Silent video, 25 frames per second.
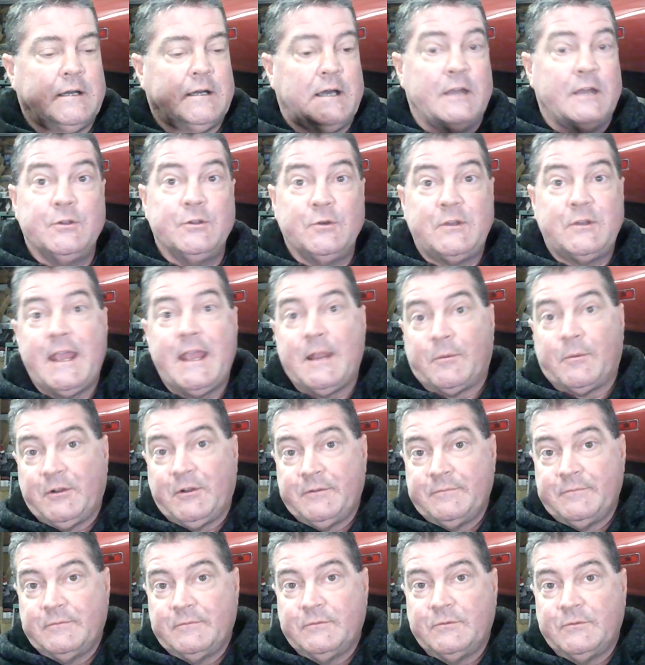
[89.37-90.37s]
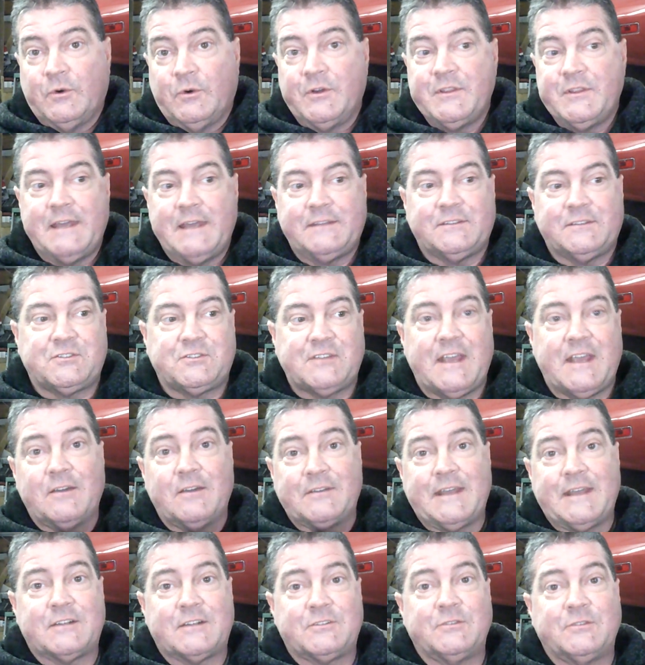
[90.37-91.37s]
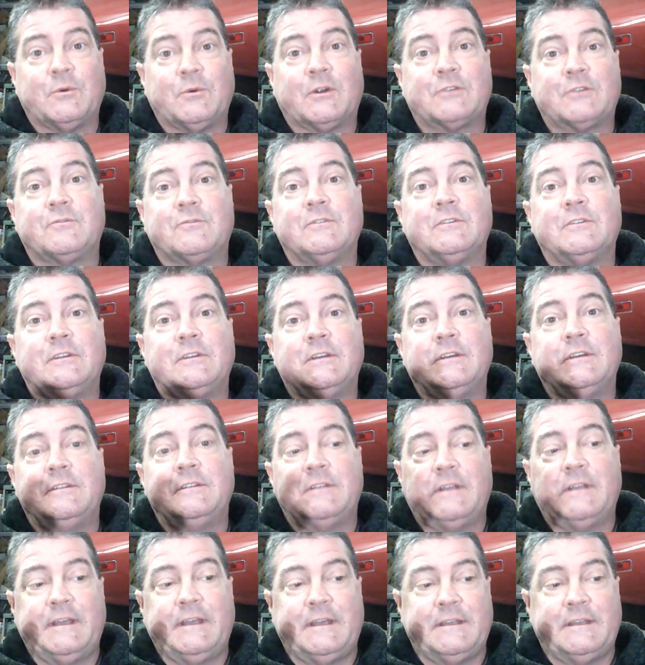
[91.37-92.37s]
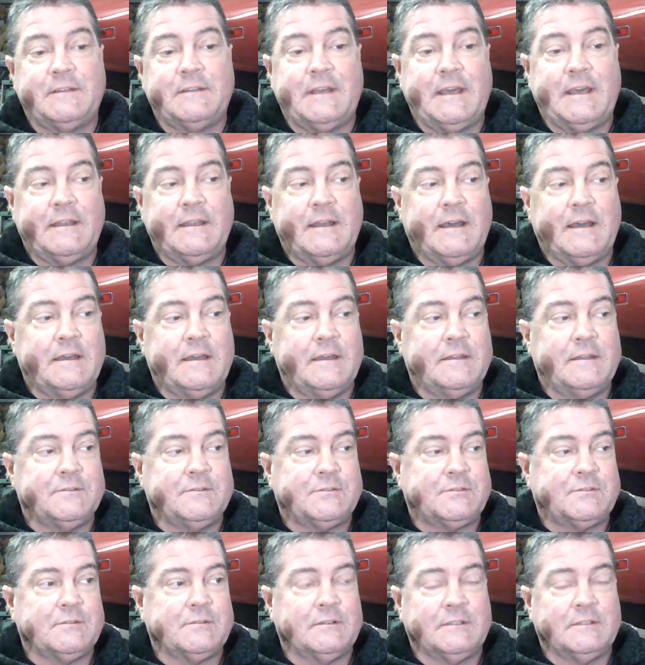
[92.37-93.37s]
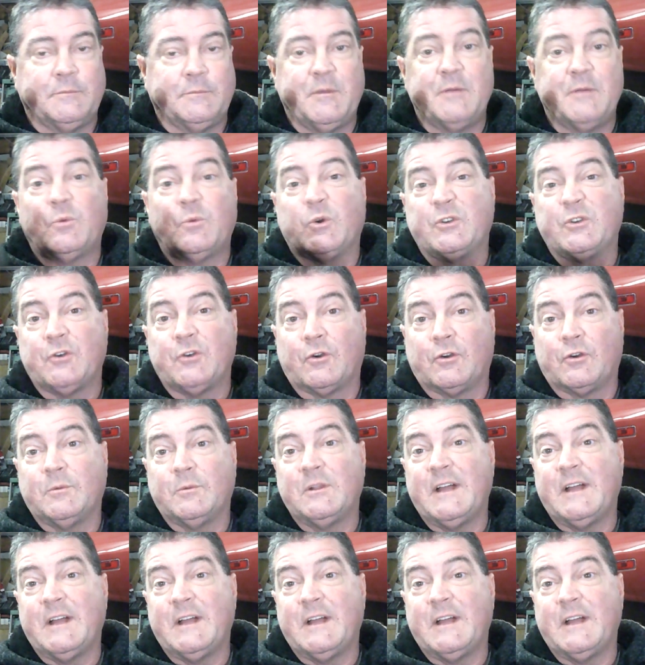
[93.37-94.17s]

new camera, one that the sound actually works real good and that is a little bit more durable.